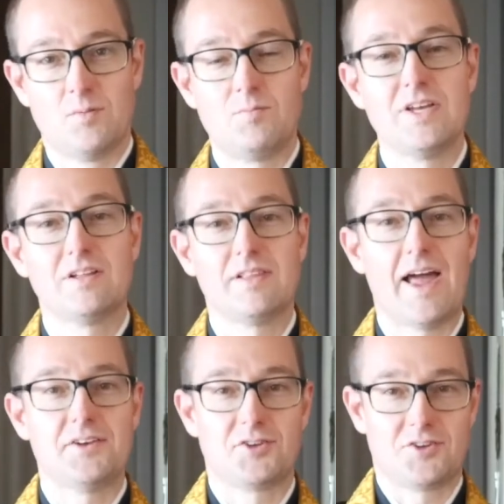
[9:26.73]
Be a
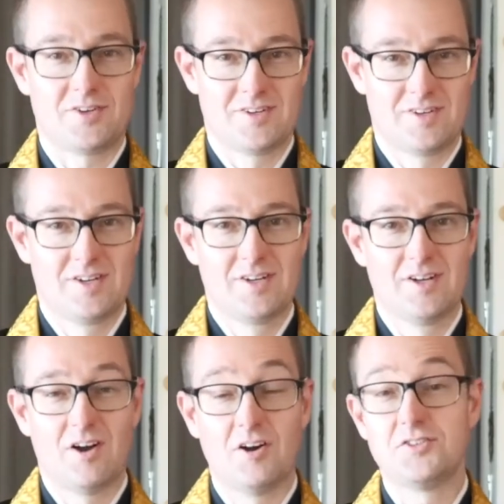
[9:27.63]
lantern
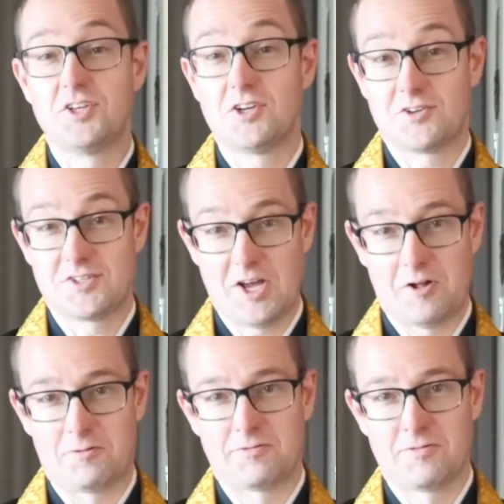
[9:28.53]
unto yourself